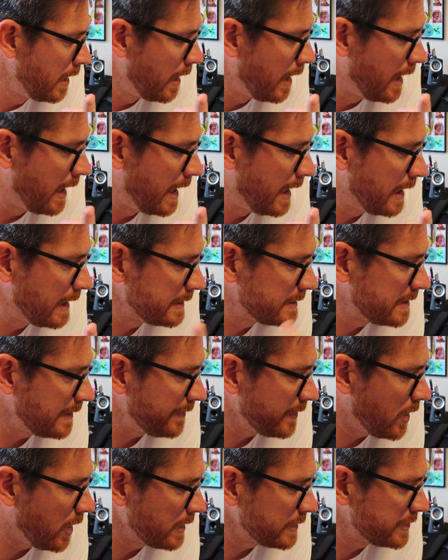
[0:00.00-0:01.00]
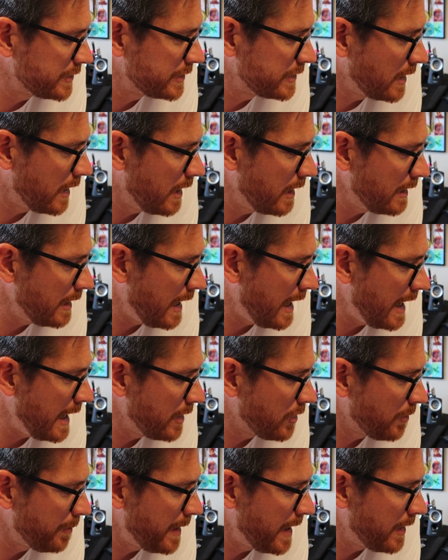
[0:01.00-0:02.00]
7-card stud,
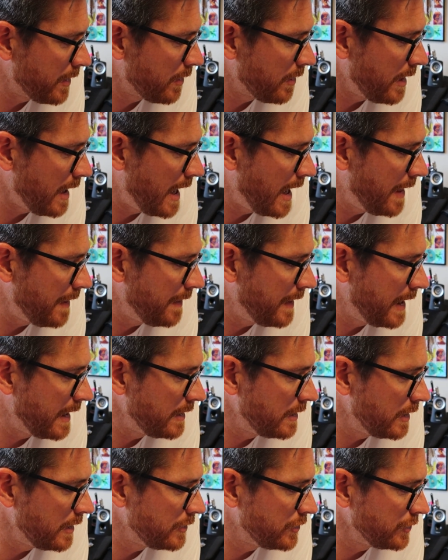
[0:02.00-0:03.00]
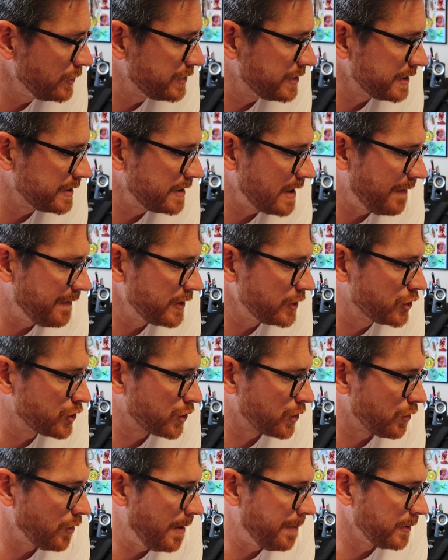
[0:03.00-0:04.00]
8 or better, and then deuce to 7
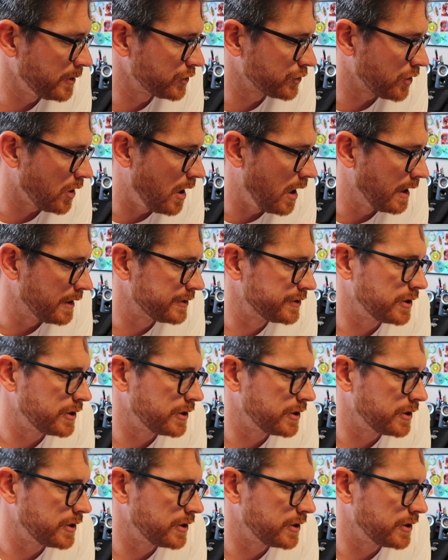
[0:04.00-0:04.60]
triple draw.